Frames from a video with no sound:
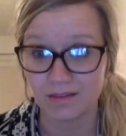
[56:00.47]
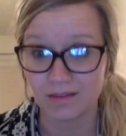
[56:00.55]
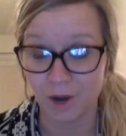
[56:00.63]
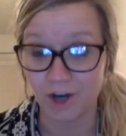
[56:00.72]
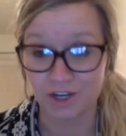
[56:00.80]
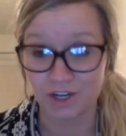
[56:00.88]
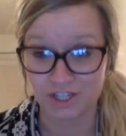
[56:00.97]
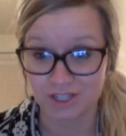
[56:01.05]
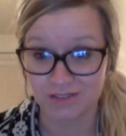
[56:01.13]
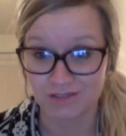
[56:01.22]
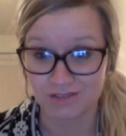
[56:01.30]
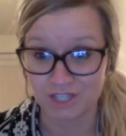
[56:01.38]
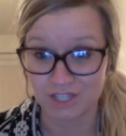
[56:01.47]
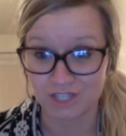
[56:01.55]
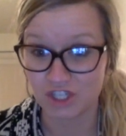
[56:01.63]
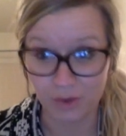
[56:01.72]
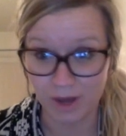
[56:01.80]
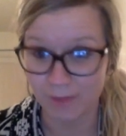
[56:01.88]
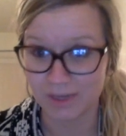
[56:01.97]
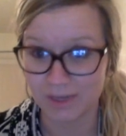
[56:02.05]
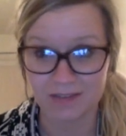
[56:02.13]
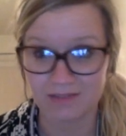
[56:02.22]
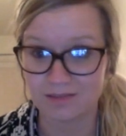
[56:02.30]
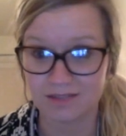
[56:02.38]
March. Just get
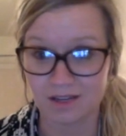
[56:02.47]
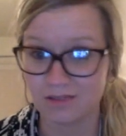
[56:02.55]
it